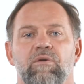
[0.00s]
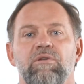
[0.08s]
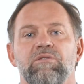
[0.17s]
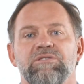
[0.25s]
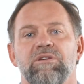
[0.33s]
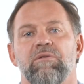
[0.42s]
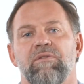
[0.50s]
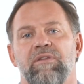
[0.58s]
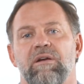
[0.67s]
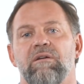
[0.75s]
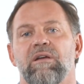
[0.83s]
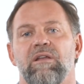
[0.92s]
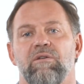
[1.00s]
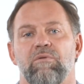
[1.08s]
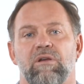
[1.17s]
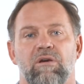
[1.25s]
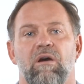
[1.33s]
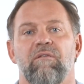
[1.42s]
you're using your Theragun to
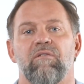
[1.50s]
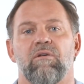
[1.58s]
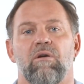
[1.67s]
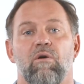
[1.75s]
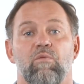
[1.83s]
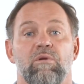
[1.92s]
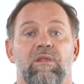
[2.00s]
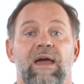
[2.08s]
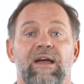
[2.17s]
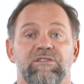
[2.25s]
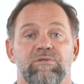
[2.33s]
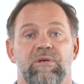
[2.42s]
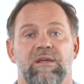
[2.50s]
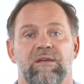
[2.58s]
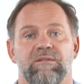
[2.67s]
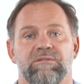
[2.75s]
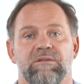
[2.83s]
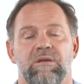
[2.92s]
recover or relax your
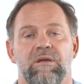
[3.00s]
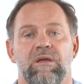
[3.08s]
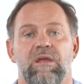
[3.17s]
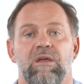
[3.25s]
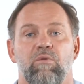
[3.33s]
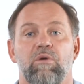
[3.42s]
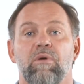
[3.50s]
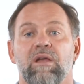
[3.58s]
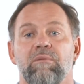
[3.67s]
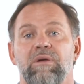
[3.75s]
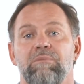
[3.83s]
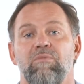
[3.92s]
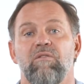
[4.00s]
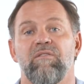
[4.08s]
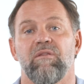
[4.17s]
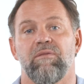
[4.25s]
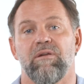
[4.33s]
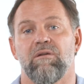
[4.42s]
hands, we recommend
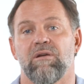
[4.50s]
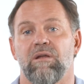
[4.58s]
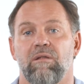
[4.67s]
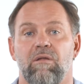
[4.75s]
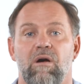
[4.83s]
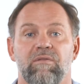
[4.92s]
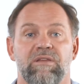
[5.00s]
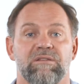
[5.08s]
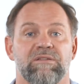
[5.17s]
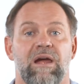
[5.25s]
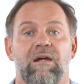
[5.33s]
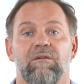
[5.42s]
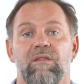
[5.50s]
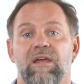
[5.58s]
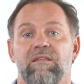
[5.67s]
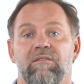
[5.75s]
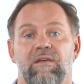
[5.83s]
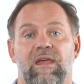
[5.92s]
moving the Theragun along the entire
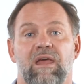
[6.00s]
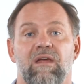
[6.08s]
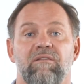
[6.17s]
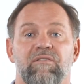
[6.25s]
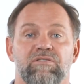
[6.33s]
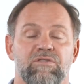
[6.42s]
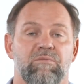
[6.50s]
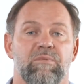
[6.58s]
length of the hand for 2